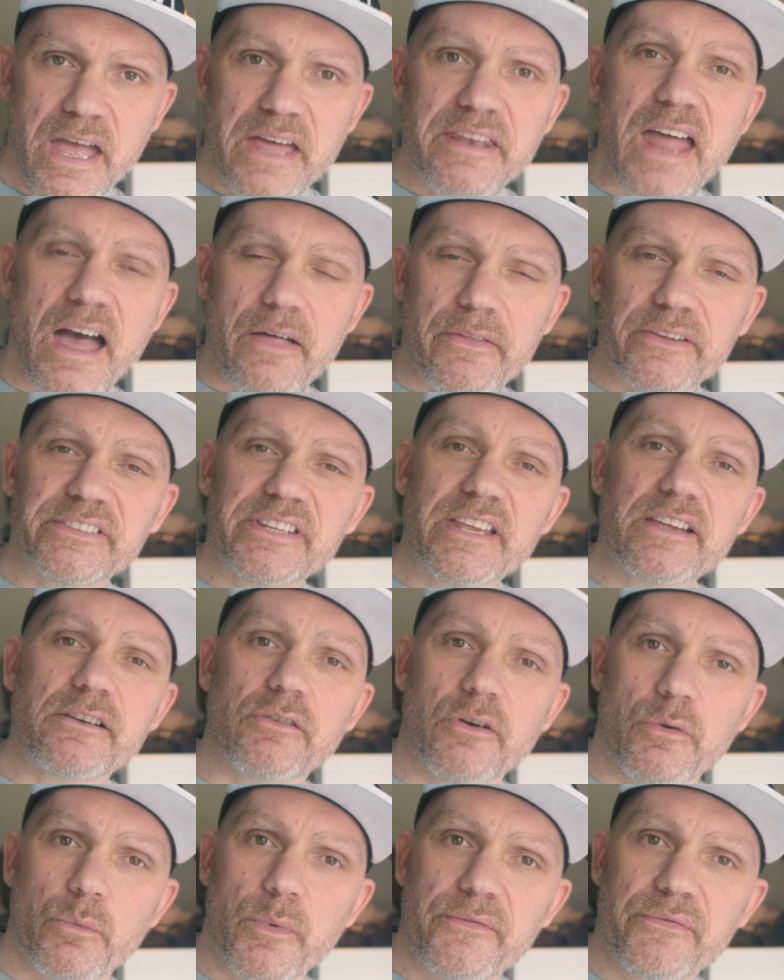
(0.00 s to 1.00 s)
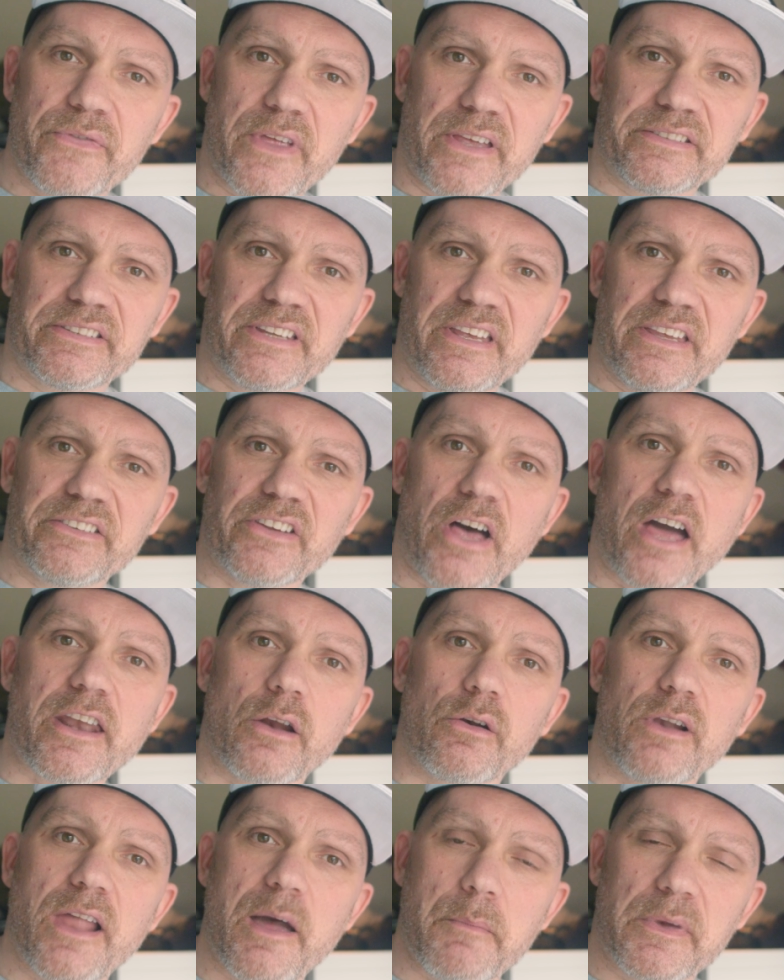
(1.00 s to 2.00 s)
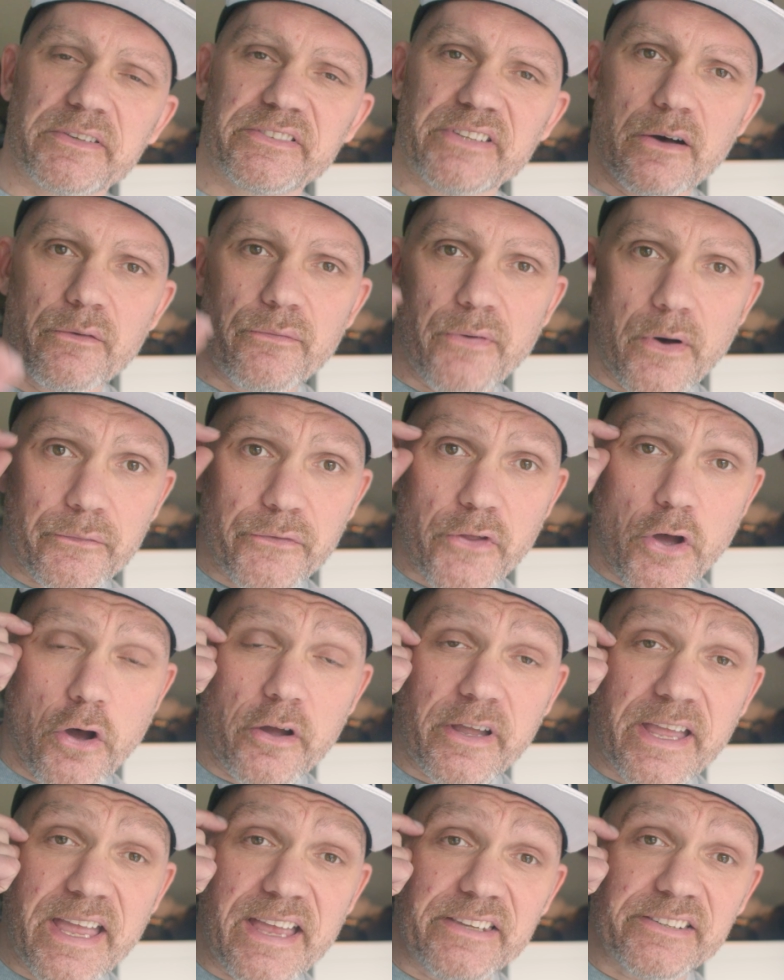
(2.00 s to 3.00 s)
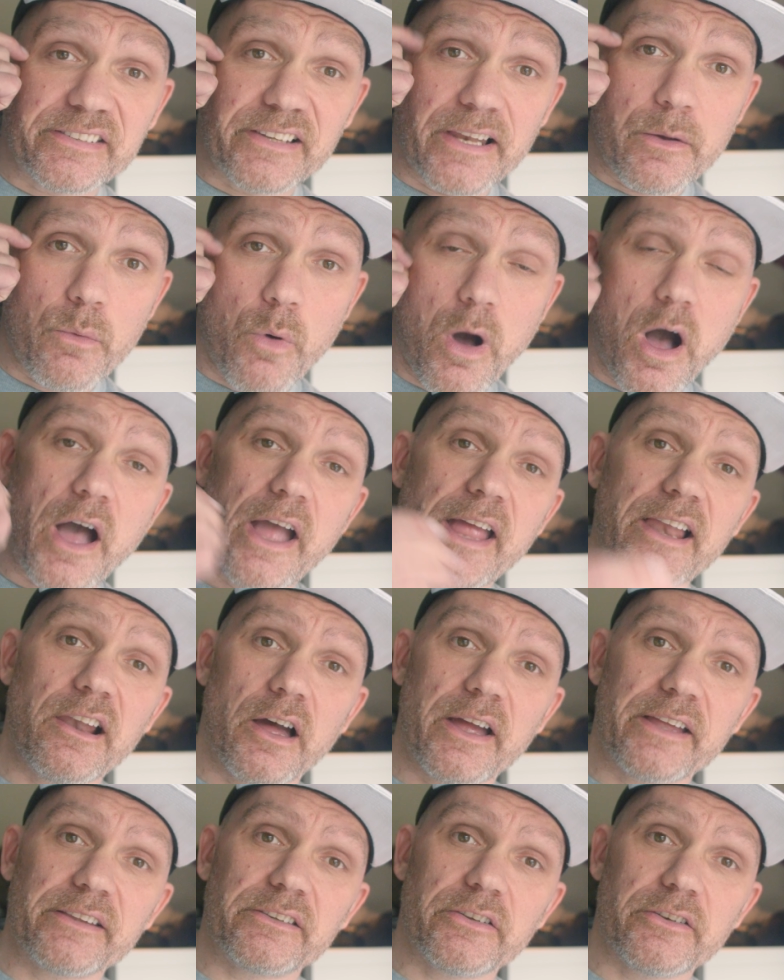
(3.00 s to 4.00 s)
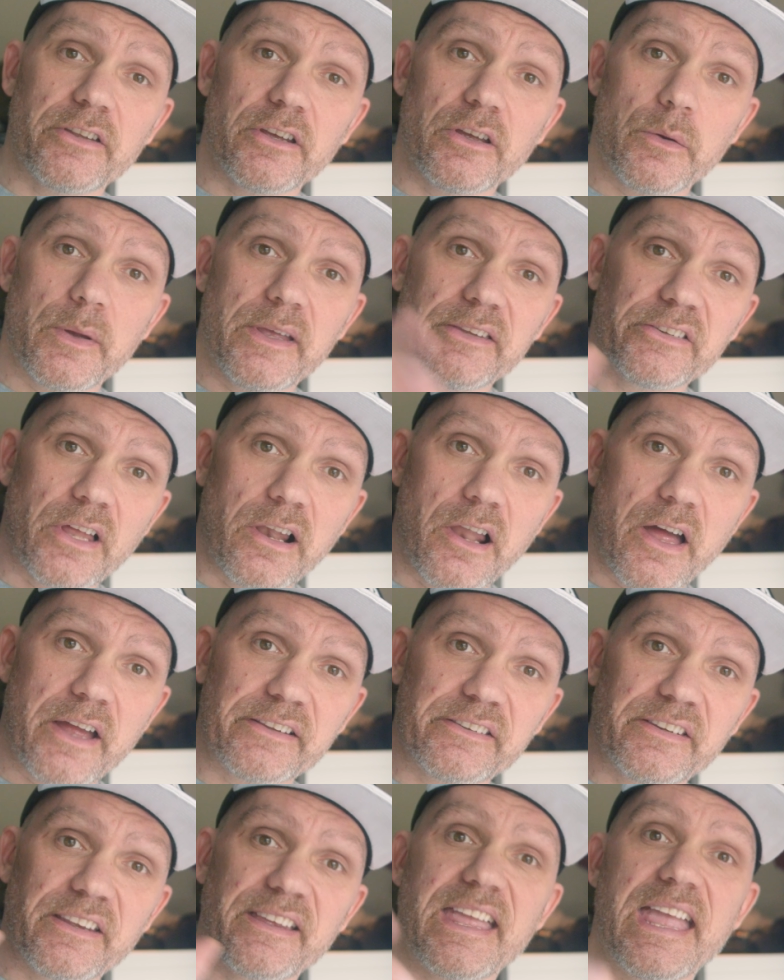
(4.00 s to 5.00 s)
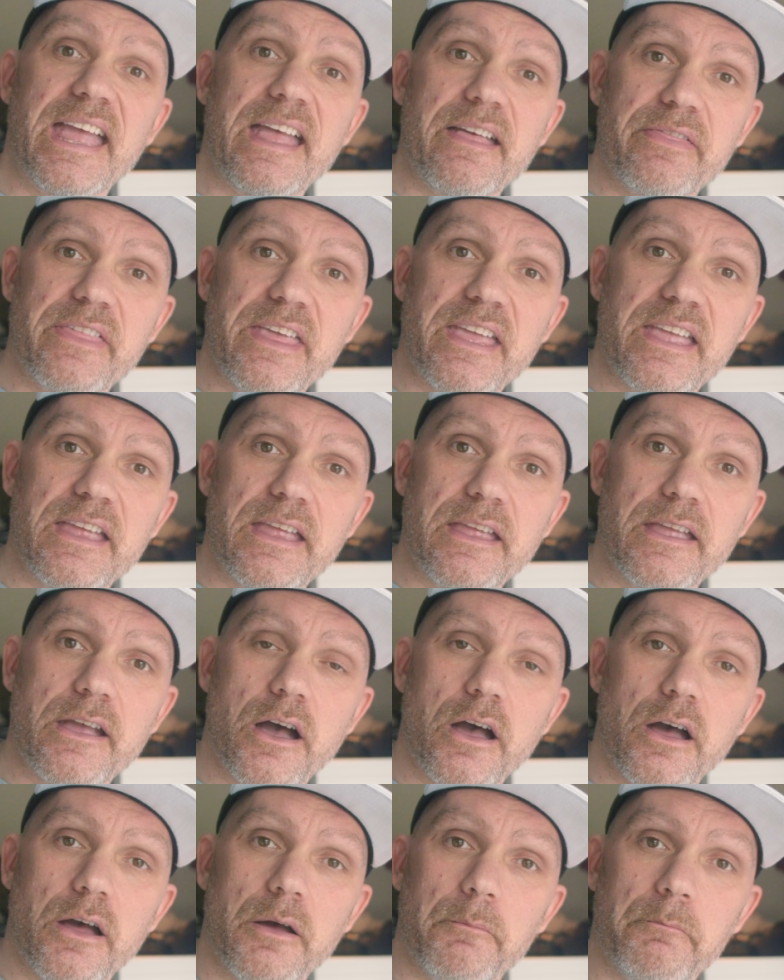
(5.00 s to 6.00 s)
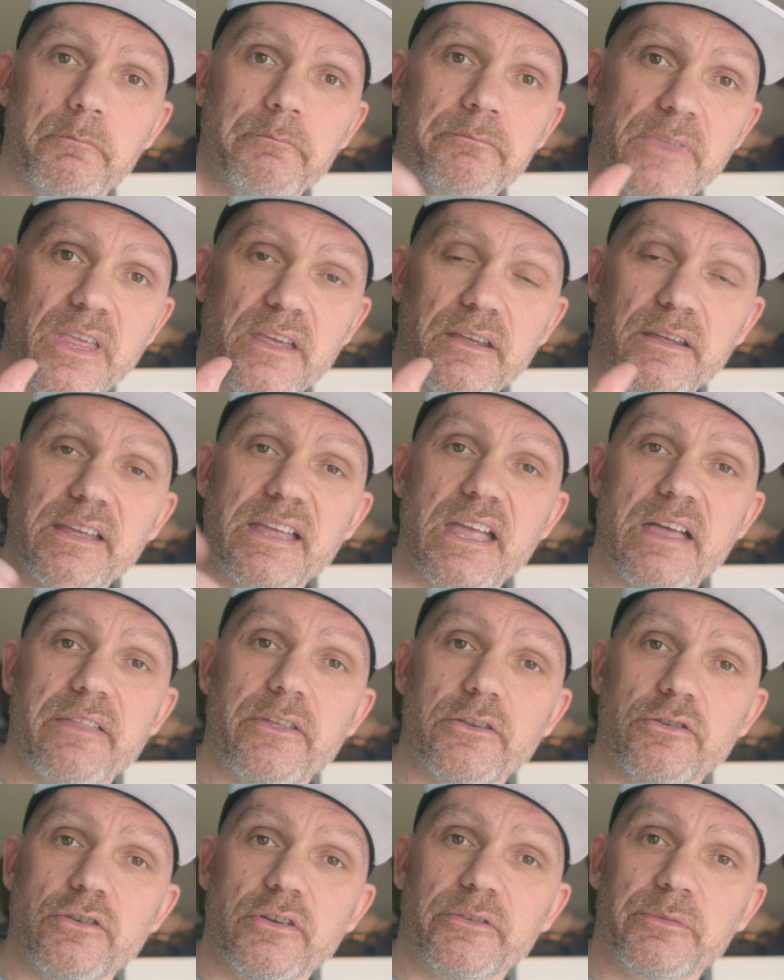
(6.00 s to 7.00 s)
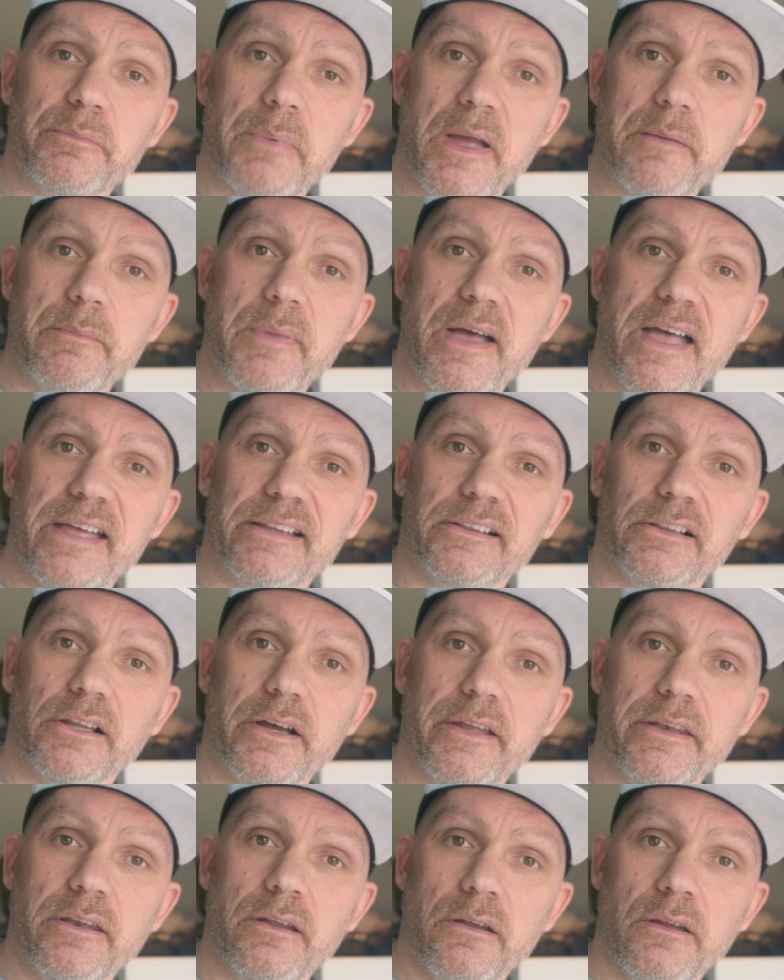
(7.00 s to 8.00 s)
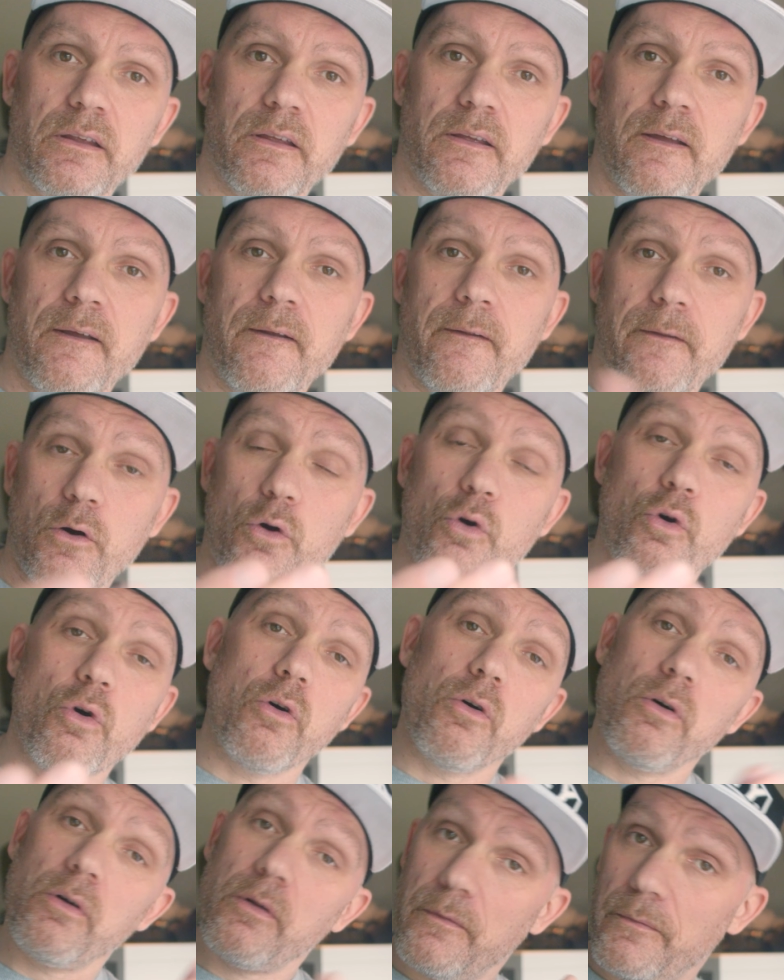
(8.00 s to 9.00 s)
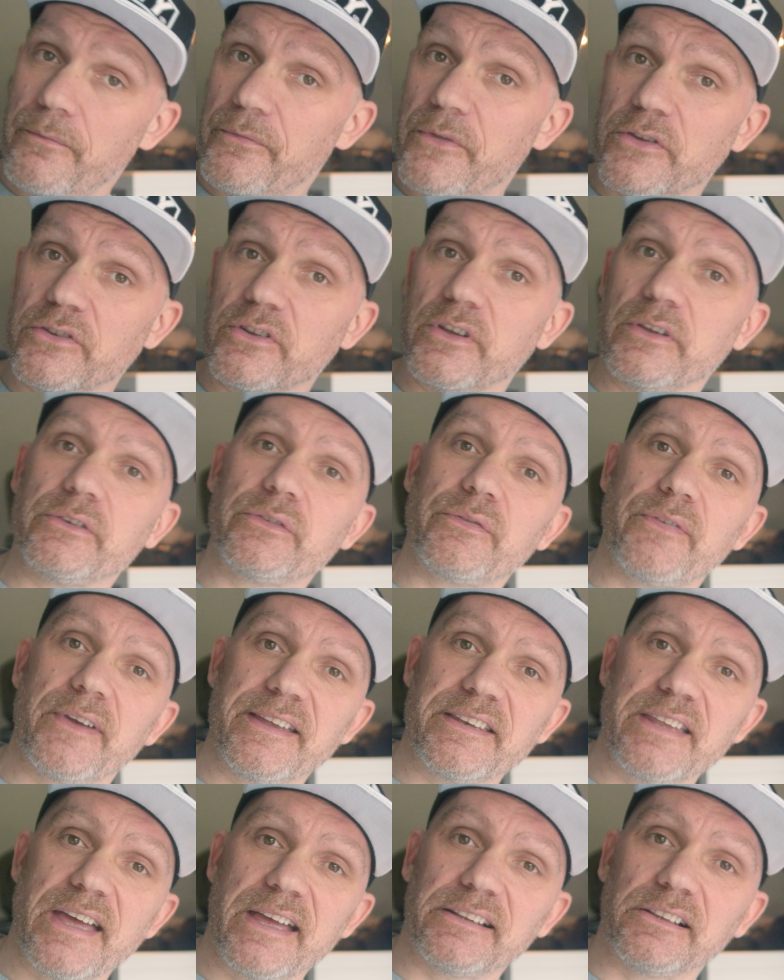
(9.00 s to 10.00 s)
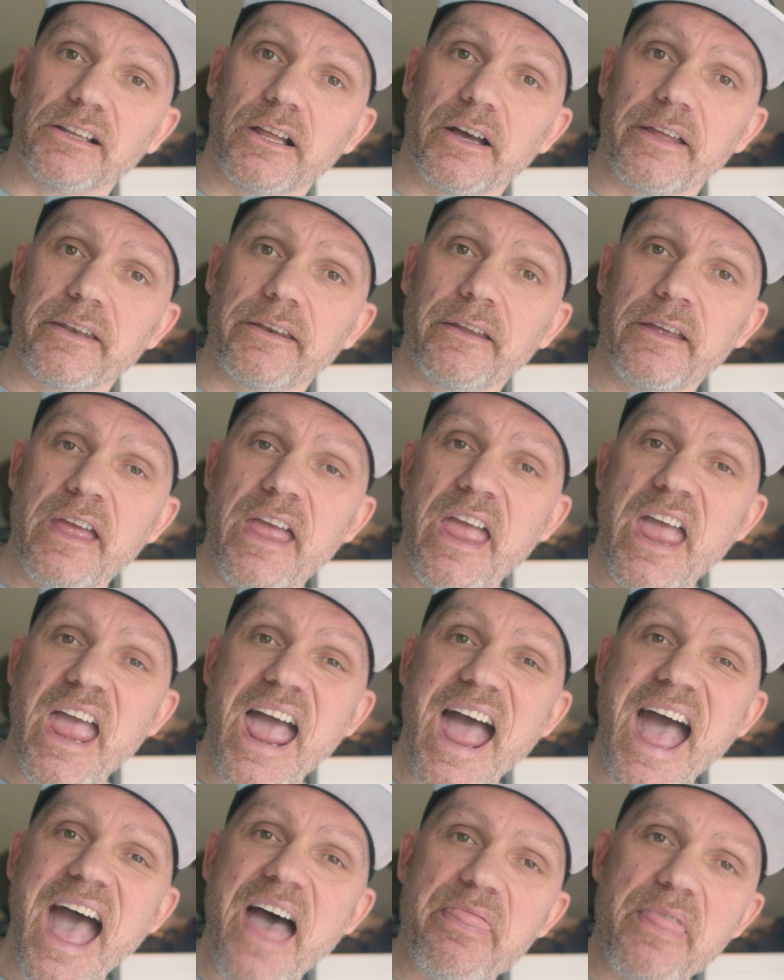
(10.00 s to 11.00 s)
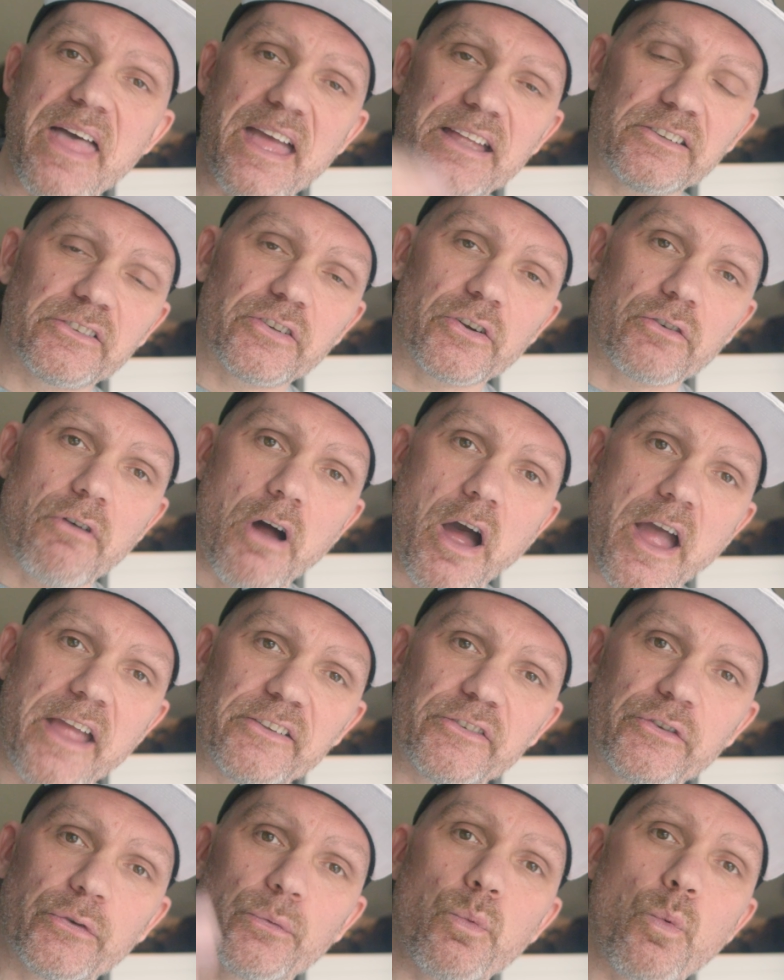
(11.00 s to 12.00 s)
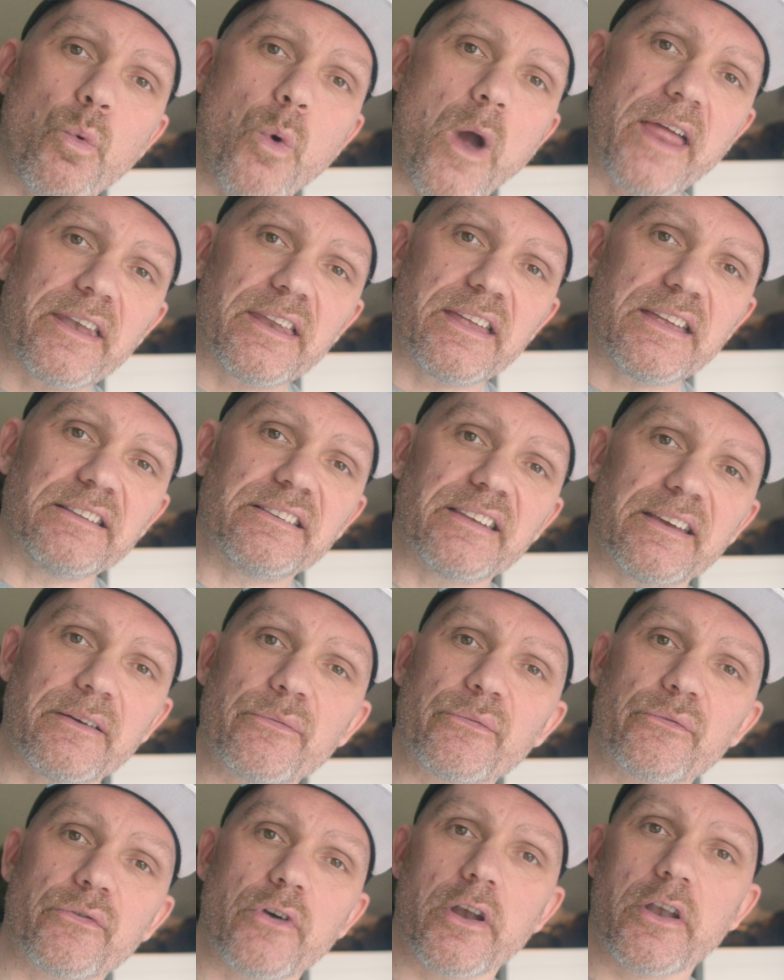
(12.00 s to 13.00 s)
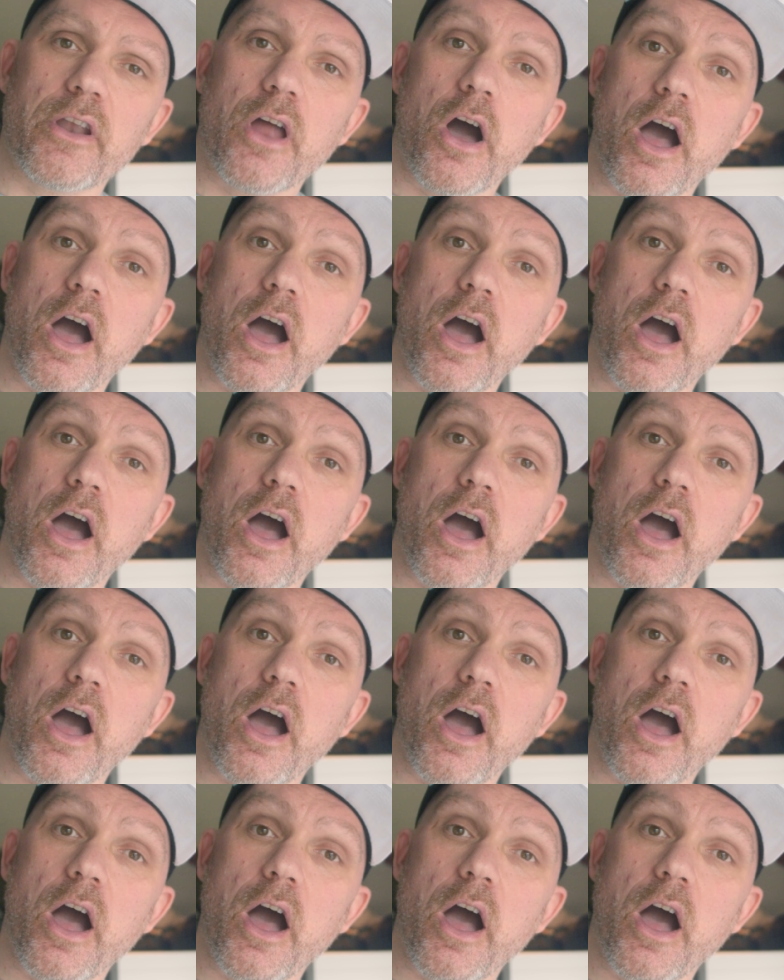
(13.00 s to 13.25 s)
Now the secret with this is I don't let myself off the hook easily. What I like to do is I like to get the newspaper headline or the news feed headline, and then to write 20 different